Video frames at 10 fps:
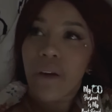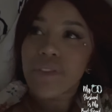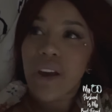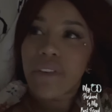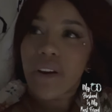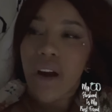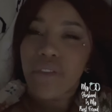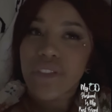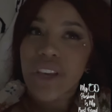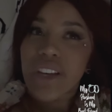I was having a
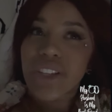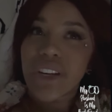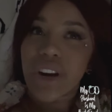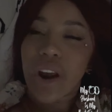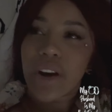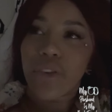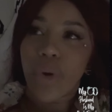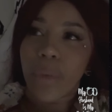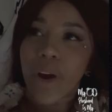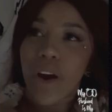conversation and out of
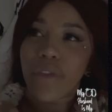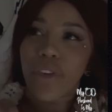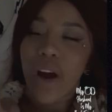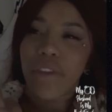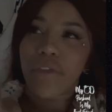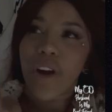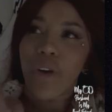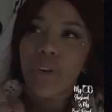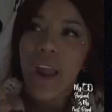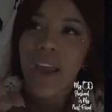nowhere I
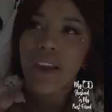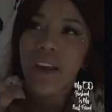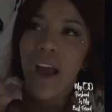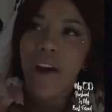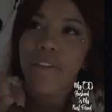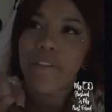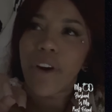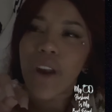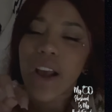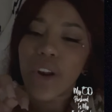felt like a
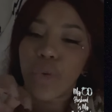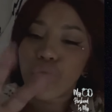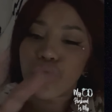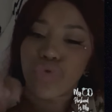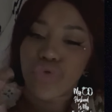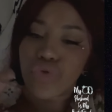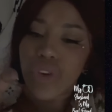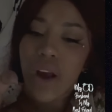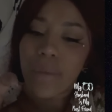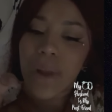little shh.
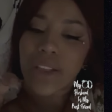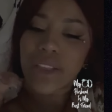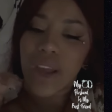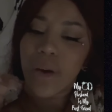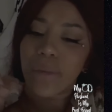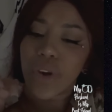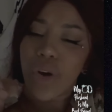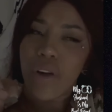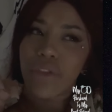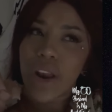I'm like, damn,
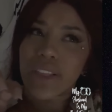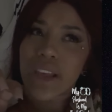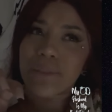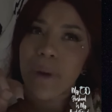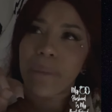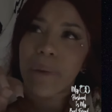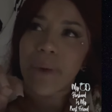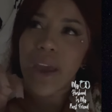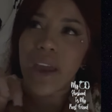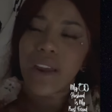yo, I feel like that's my
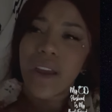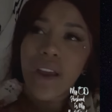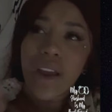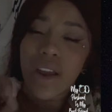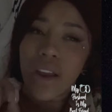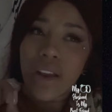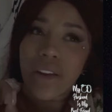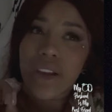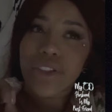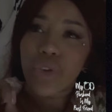baby head.
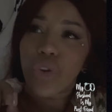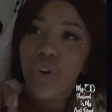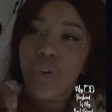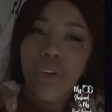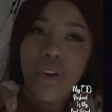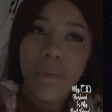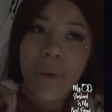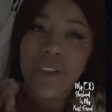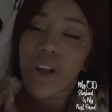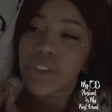Next thing you know,
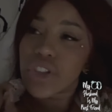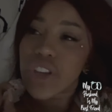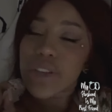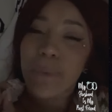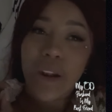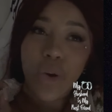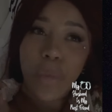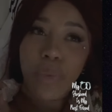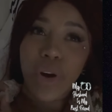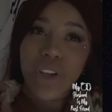my doctor checks my
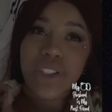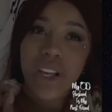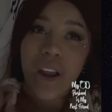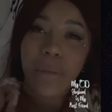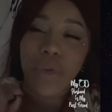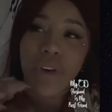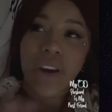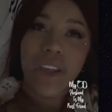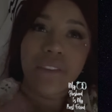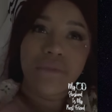little and I'm
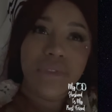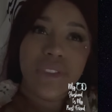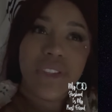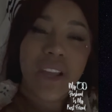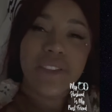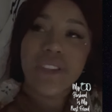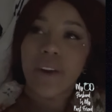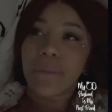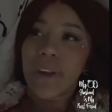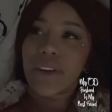already 10
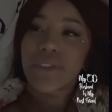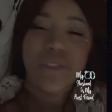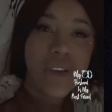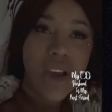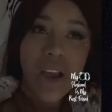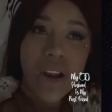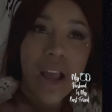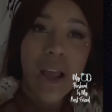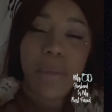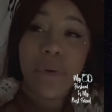centimeters.
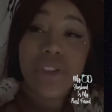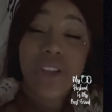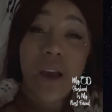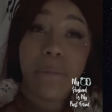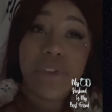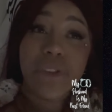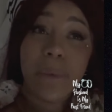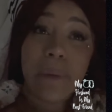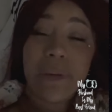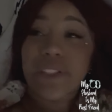Like I pushed
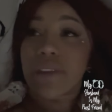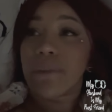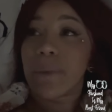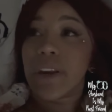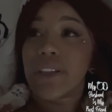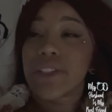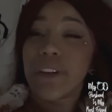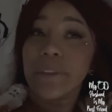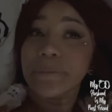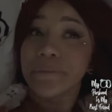the baby in 7 minutes.